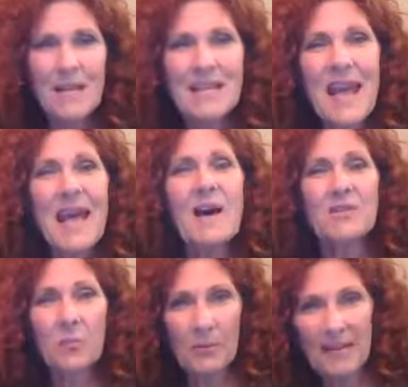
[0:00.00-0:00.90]
Now
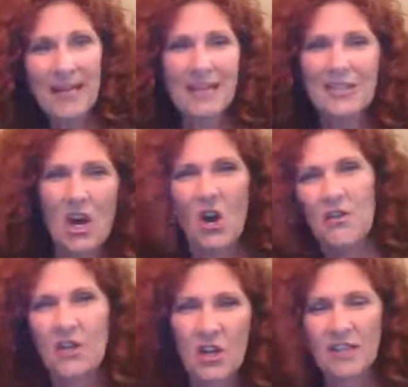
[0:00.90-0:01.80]
is where we get into all
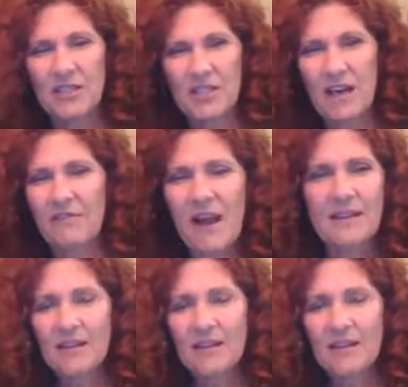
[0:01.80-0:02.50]
the good stuff, right?